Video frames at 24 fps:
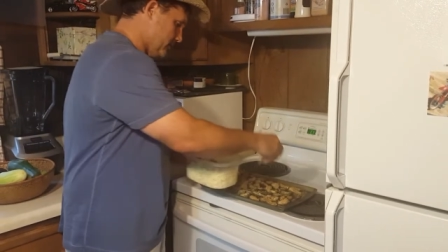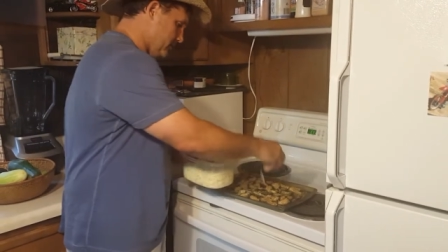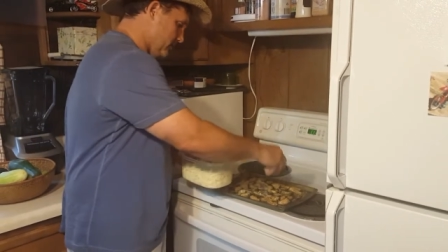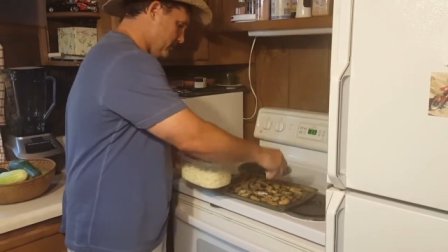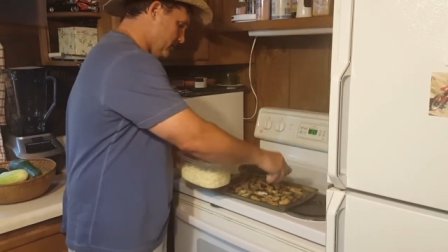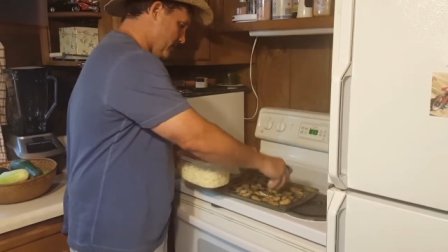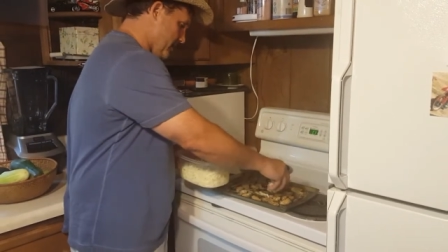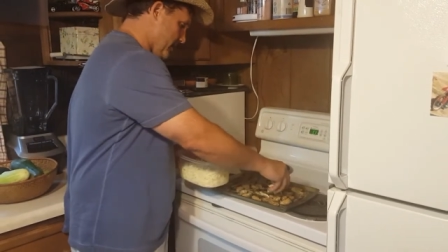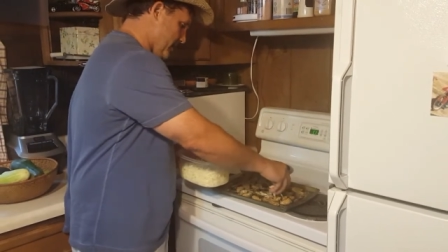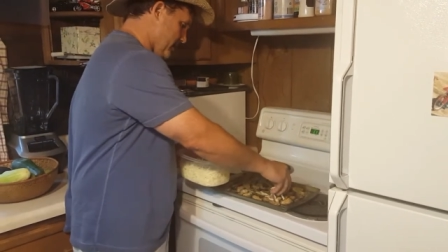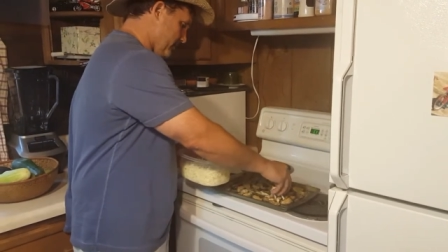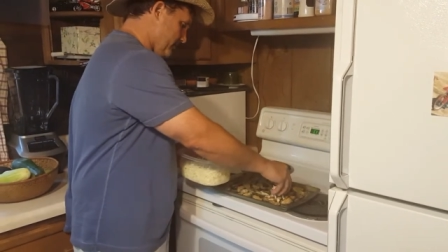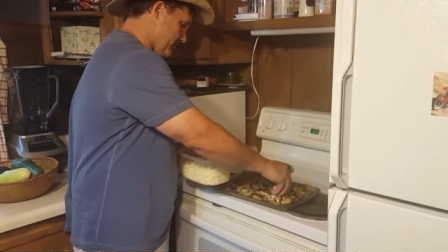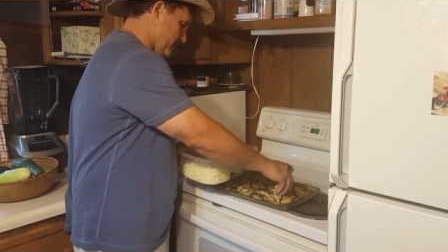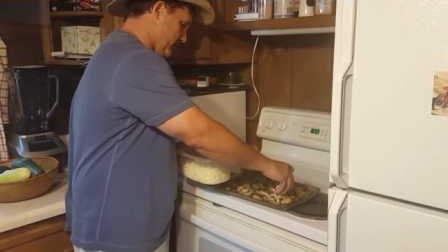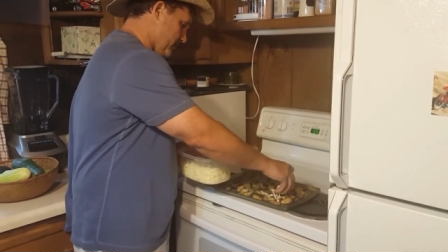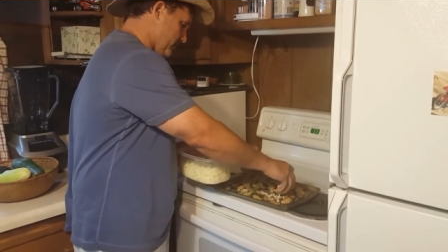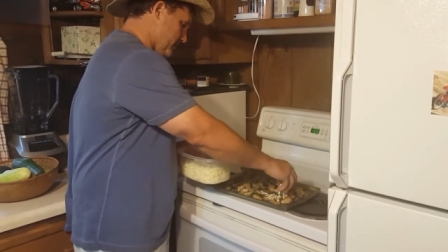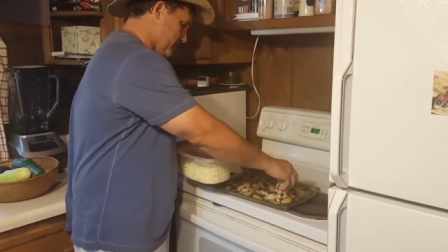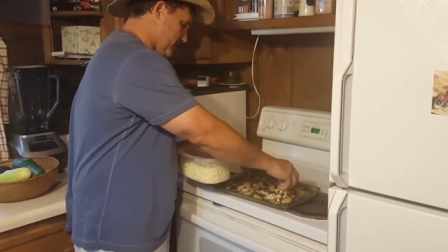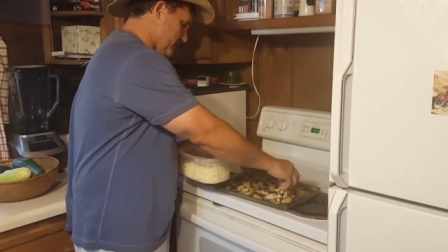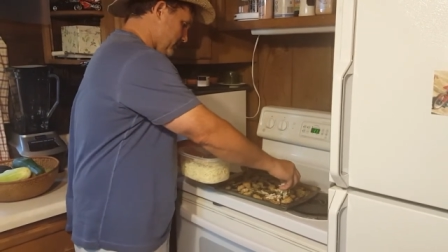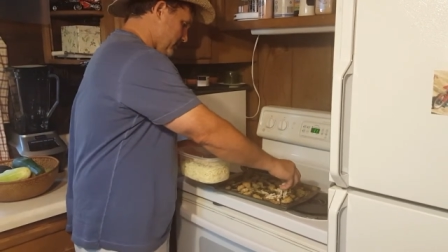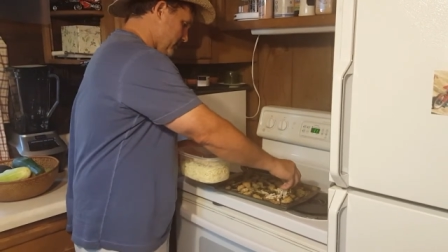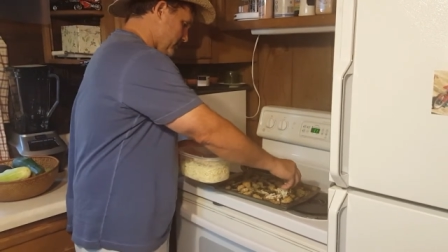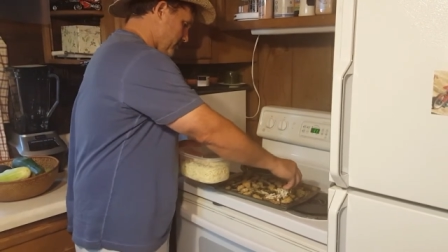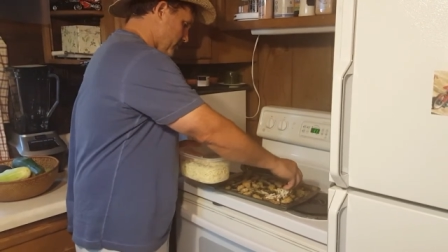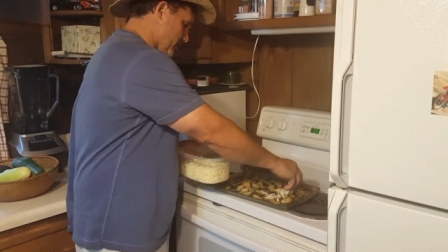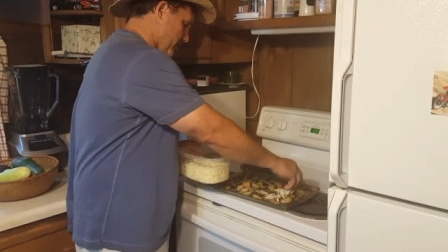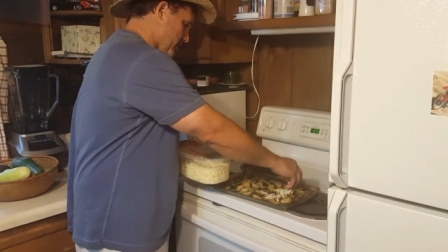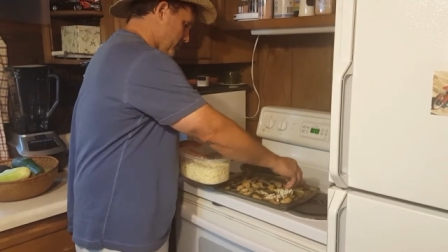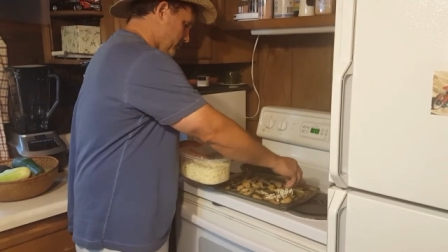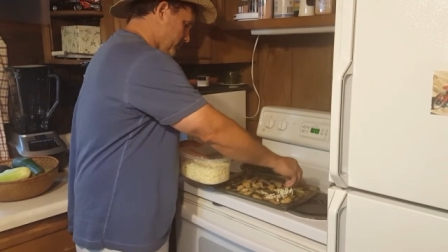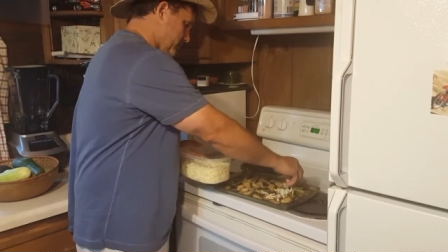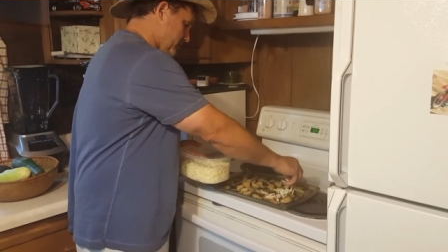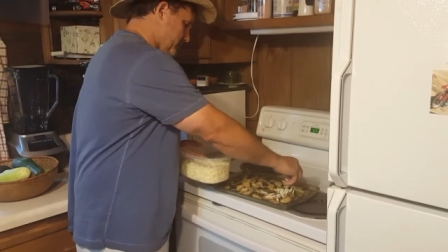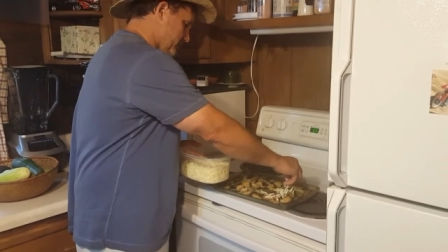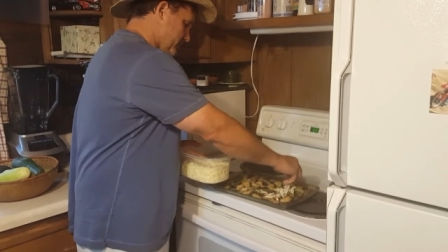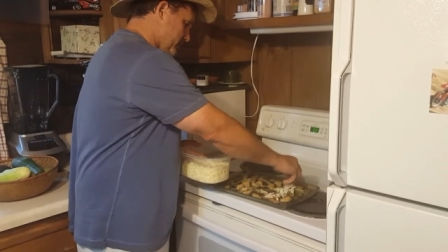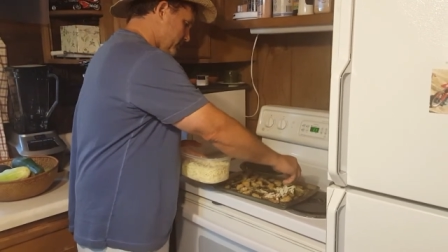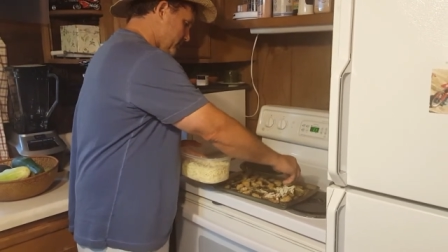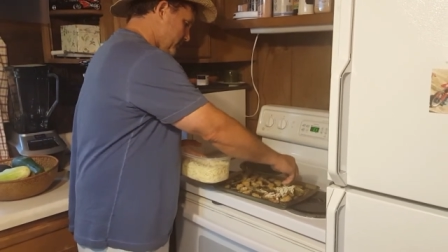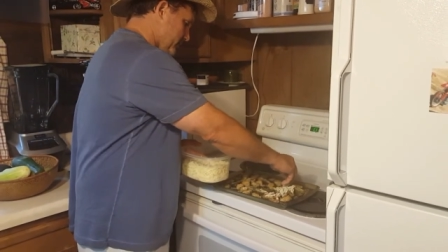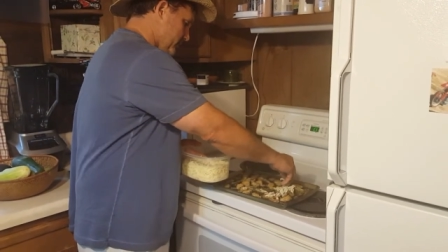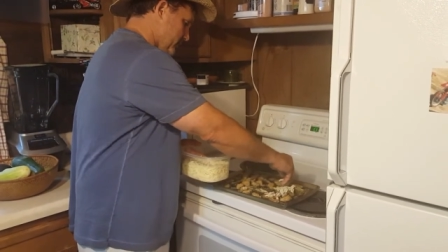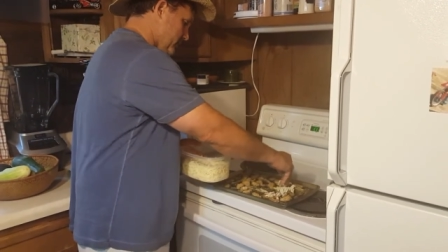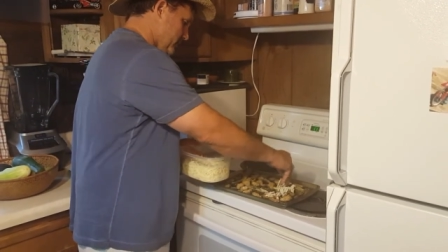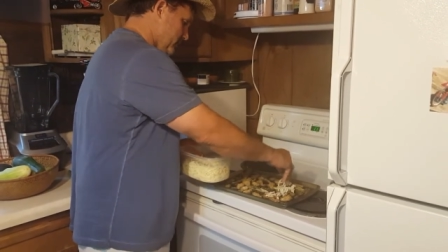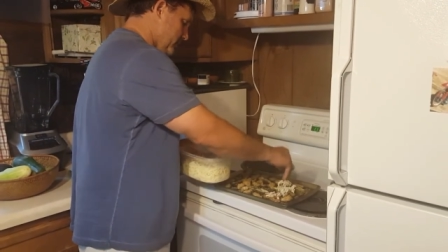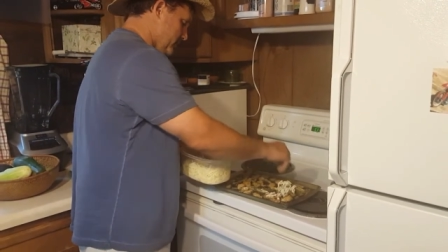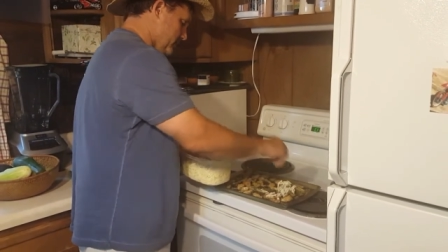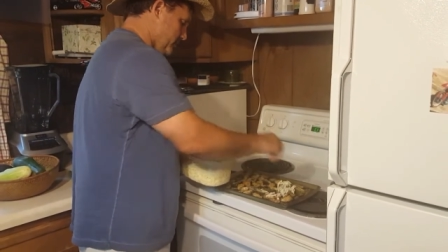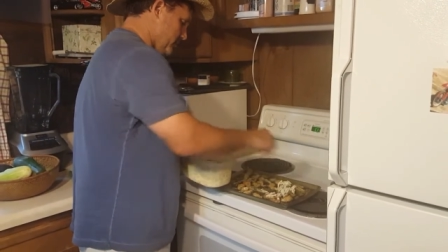so you don't have the greasy problems.